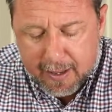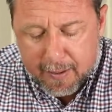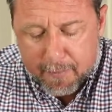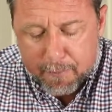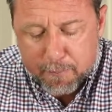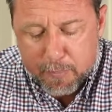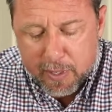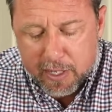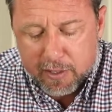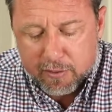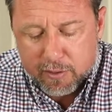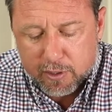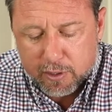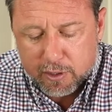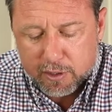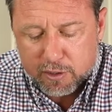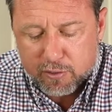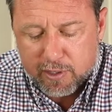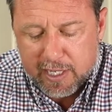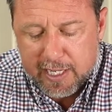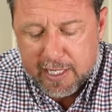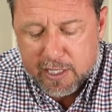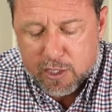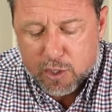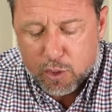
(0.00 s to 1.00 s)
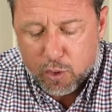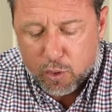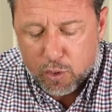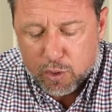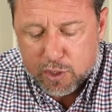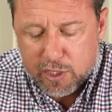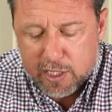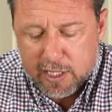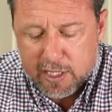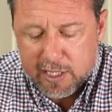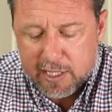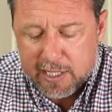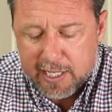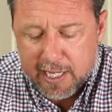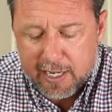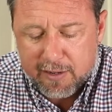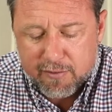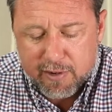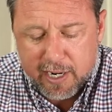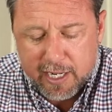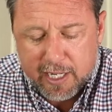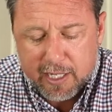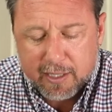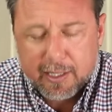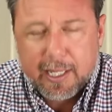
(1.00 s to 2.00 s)
mineral resources and
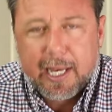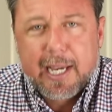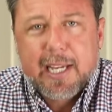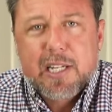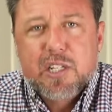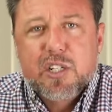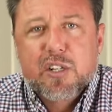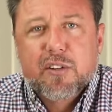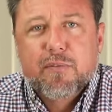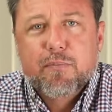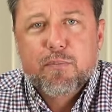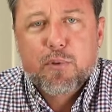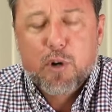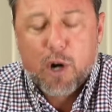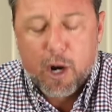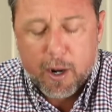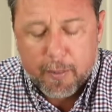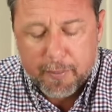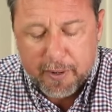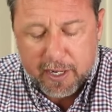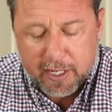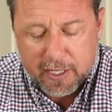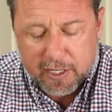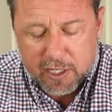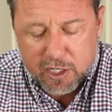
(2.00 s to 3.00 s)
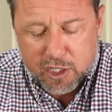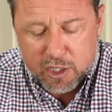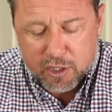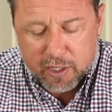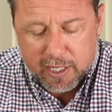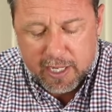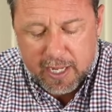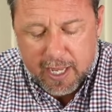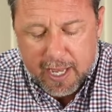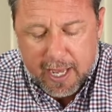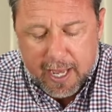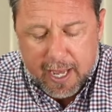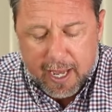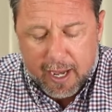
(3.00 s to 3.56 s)
deregulation of primary industry